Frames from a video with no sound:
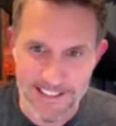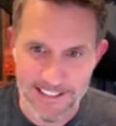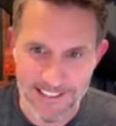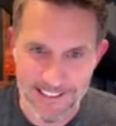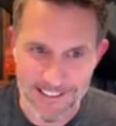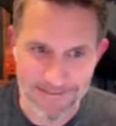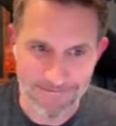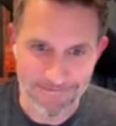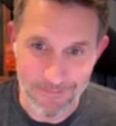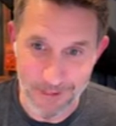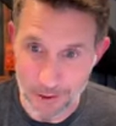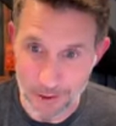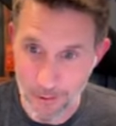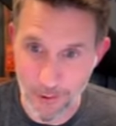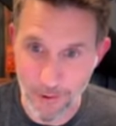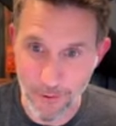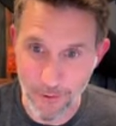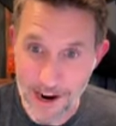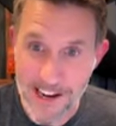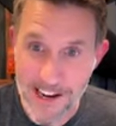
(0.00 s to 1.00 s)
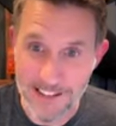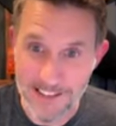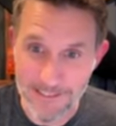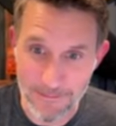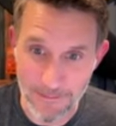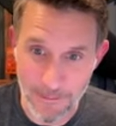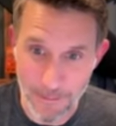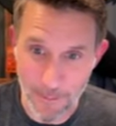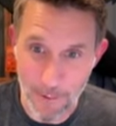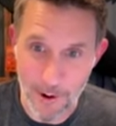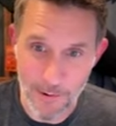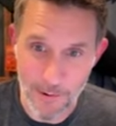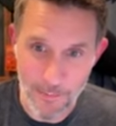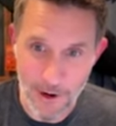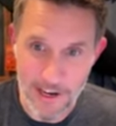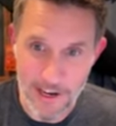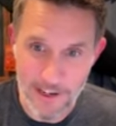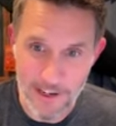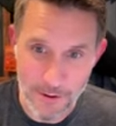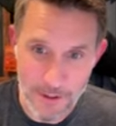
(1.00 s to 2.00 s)
like you regret one
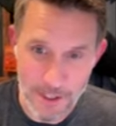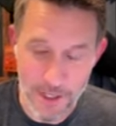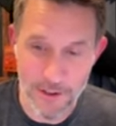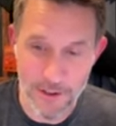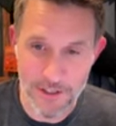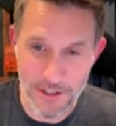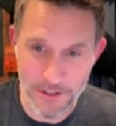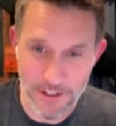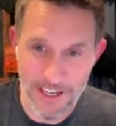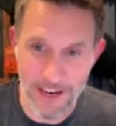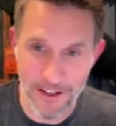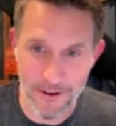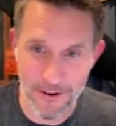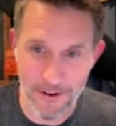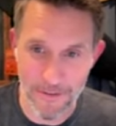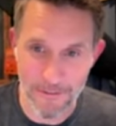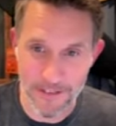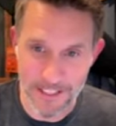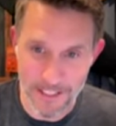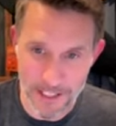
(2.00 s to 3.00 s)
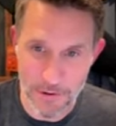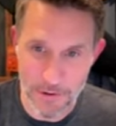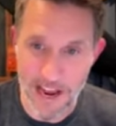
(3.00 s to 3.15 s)
way that you chose or the other because you